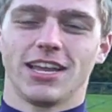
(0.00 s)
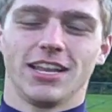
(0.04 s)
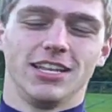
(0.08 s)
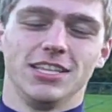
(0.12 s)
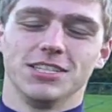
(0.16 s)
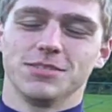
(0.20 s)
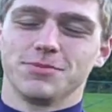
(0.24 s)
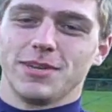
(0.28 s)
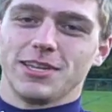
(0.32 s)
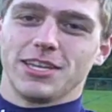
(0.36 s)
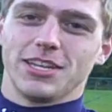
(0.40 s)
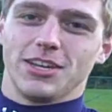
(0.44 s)
And
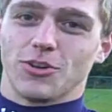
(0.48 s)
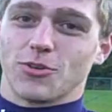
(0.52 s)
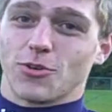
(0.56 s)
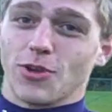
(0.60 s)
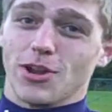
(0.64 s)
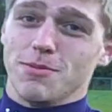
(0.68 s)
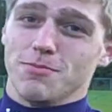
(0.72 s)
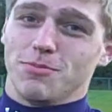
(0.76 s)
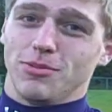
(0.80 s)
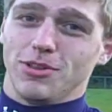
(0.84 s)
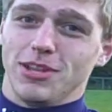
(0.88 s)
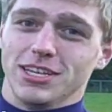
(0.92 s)
he's making
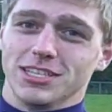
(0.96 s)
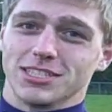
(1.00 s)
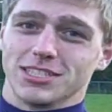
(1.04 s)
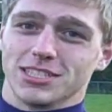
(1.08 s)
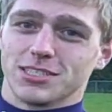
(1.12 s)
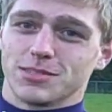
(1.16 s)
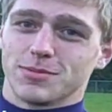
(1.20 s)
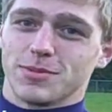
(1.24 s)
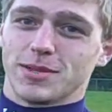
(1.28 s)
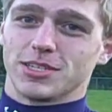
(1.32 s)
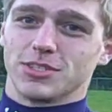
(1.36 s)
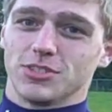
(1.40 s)
great plays on
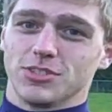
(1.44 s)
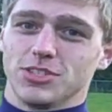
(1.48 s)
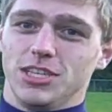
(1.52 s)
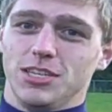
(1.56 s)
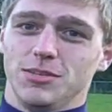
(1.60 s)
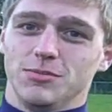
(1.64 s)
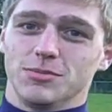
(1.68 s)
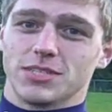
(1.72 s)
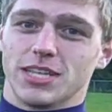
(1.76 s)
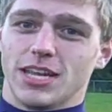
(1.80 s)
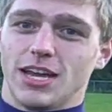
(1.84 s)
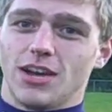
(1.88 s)
special
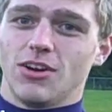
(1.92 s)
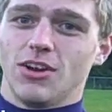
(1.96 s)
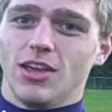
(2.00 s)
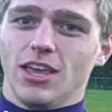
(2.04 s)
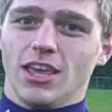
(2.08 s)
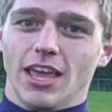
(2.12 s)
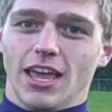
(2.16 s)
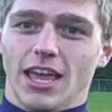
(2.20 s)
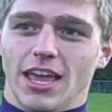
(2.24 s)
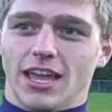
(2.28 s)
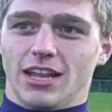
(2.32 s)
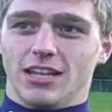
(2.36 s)
teams now.
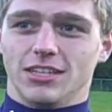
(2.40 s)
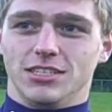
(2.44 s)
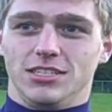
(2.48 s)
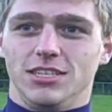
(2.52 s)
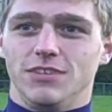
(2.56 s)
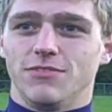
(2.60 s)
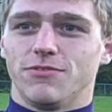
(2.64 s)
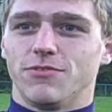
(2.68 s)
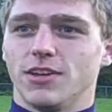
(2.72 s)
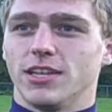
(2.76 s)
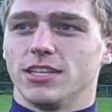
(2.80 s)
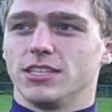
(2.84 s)
And on
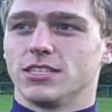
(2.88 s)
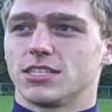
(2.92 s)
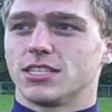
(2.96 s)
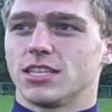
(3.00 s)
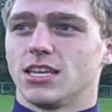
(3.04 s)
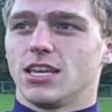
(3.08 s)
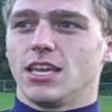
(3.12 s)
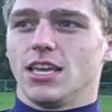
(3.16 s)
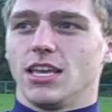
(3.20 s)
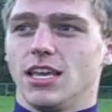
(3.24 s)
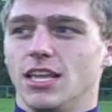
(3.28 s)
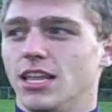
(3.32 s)
defense,
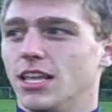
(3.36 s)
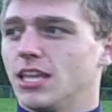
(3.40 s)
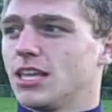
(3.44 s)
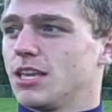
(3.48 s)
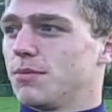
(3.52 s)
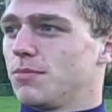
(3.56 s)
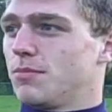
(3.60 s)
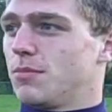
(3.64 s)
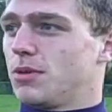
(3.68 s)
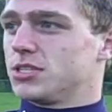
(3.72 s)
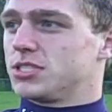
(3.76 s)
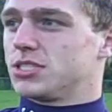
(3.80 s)
he didn't
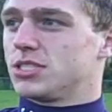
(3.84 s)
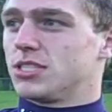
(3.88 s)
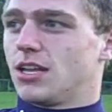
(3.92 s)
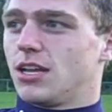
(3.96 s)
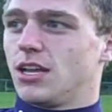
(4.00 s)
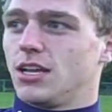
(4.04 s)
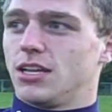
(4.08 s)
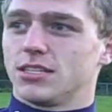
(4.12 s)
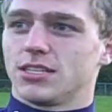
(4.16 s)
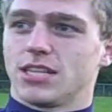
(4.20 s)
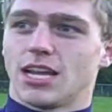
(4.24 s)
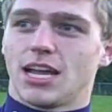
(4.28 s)
get much
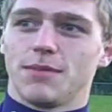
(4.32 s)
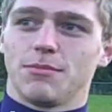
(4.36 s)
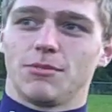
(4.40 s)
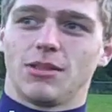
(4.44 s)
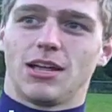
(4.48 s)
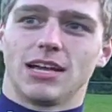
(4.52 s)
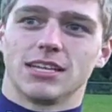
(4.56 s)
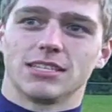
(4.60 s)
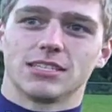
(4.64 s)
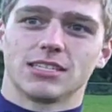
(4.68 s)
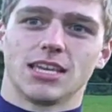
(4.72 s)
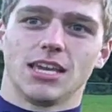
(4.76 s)
time
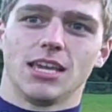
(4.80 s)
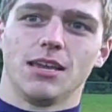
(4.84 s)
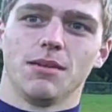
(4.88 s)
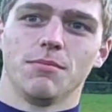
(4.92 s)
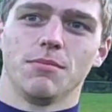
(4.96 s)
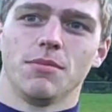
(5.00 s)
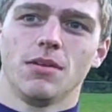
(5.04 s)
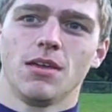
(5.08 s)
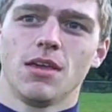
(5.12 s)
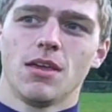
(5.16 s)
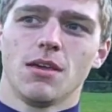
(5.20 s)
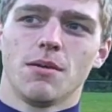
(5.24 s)
last
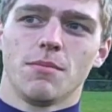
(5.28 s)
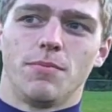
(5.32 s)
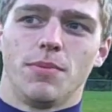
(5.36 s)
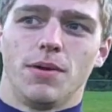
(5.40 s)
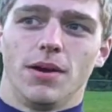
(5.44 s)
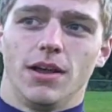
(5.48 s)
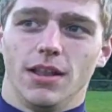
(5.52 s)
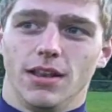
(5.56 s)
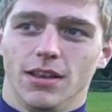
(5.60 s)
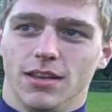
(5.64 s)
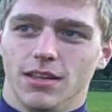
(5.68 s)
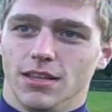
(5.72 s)
game,
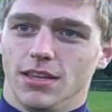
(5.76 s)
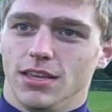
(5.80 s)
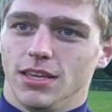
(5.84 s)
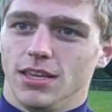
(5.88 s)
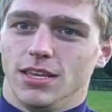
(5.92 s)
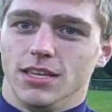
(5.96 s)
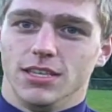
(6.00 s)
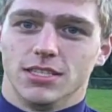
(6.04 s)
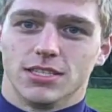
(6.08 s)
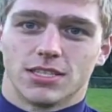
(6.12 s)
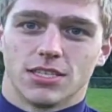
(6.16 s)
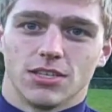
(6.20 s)
but
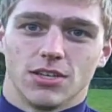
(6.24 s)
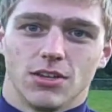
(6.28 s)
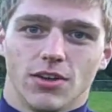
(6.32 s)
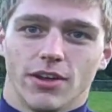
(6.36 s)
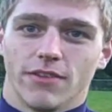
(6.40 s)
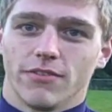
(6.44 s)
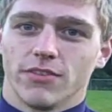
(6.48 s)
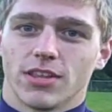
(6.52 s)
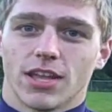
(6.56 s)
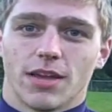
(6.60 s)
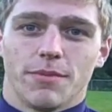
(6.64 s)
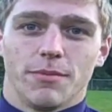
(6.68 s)
he's still,
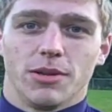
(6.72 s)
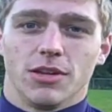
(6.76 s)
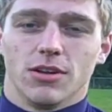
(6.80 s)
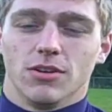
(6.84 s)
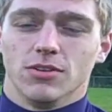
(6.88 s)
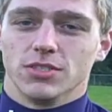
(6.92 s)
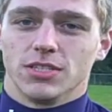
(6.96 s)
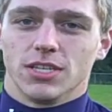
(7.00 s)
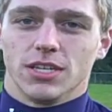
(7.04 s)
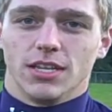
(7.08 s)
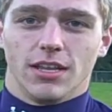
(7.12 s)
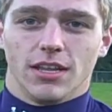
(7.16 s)
every time he
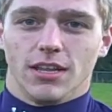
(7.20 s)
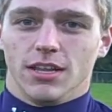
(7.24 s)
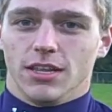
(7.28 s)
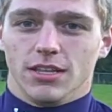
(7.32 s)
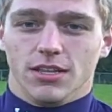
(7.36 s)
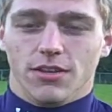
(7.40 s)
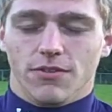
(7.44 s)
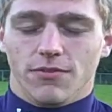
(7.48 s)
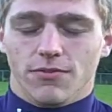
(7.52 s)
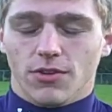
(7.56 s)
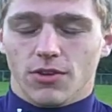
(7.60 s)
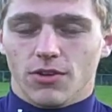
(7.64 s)
goes in,
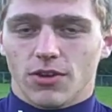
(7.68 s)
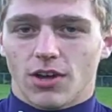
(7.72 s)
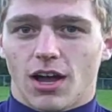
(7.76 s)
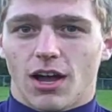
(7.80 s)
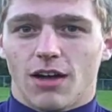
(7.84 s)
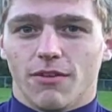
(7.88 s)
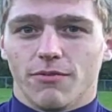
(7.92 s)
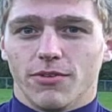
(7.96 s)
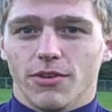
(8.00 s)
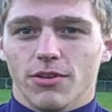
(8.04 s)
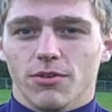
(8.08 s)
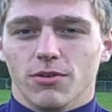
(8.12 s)
you feel
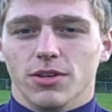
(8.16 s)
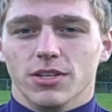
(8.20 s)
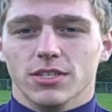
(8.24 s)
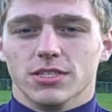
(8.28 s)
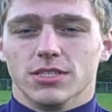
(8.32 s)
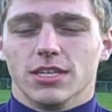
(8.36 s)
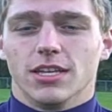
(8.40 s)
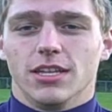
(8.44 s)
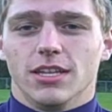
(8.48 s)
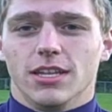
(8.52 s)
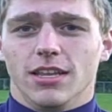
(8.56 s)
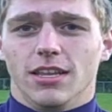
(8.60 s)
confident when
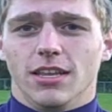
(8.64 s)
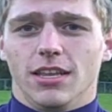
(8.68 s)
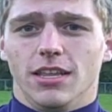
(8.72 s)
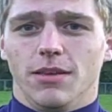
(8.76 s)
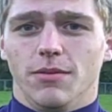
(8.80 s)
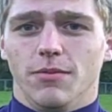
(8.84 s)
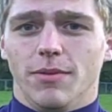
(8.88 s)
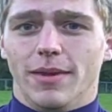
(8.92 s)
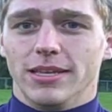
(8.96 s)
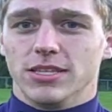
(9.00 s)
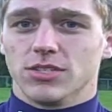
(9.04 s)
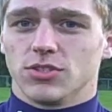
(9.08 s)
he's in, and he
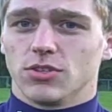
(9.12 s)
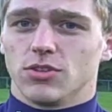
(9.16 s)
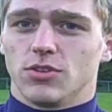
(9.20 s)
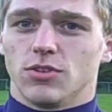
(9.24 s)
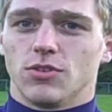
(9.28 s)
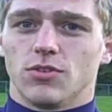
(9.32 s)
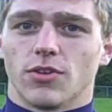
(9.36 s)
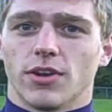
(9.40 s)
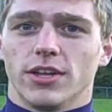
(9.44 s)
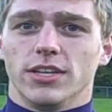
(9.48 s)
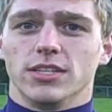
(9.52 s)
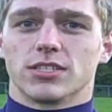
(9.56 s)
makes
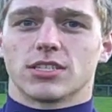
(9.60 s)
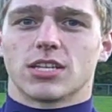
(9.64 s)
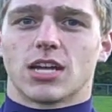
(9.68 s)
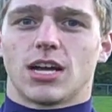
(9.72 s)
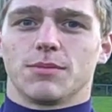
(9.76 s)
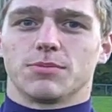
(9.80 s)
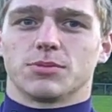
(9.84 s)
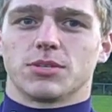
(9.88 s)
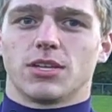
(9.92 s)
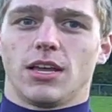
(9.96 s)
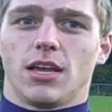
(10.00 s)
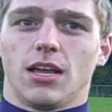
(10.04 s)
great
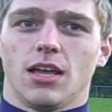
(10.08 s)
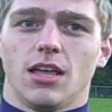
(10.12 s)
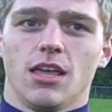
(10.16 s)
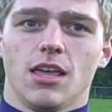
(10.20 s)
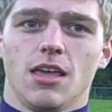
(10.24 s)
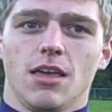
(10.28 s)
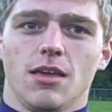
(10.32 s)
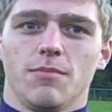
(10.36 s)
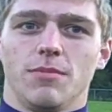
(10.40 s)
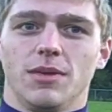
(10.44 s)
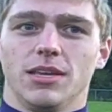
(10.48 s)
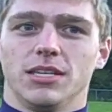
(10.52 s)
stops,
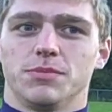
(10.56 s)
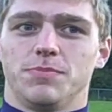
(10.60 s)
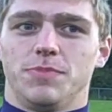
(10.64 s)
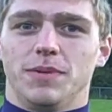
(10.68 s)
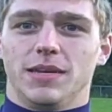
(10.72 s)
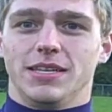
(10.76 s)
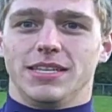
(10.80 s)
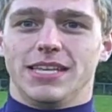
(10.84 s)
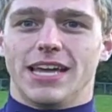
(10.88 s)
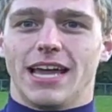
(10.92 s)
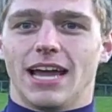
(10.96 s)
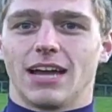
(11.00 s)
makes
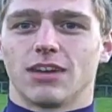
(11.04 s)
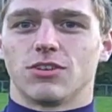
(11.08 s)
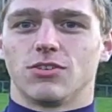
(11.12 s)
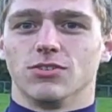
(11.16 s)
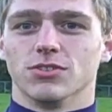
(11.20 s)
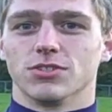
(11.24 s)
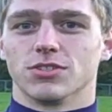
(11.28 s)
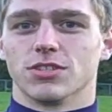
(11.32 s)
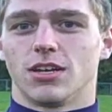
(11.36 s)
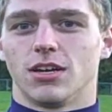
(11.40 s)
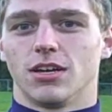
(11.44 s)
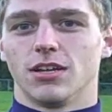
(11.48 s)
big
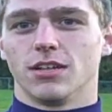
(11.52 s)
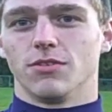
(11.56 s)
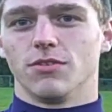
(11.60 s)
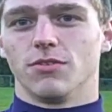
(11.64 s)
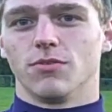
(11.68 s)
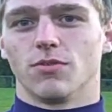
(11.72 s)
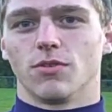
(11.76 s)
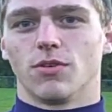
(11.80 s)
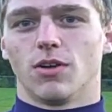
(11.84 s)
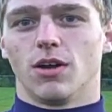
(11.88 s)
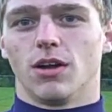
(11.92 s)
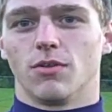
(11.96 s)
tackles on
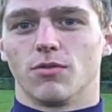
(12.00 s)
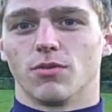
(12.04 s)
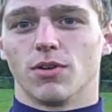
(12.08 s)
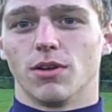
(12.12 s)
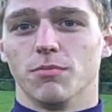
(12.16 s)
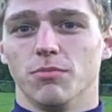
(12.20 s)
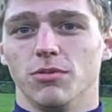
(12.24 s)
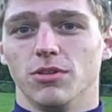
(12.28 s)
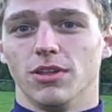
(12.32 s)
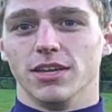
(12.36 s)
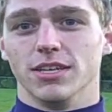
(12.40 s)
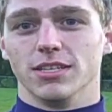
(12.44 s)
run
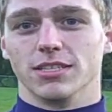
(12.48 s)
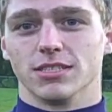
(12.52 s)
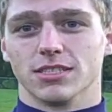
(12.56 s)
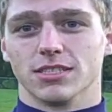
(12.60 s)
plays.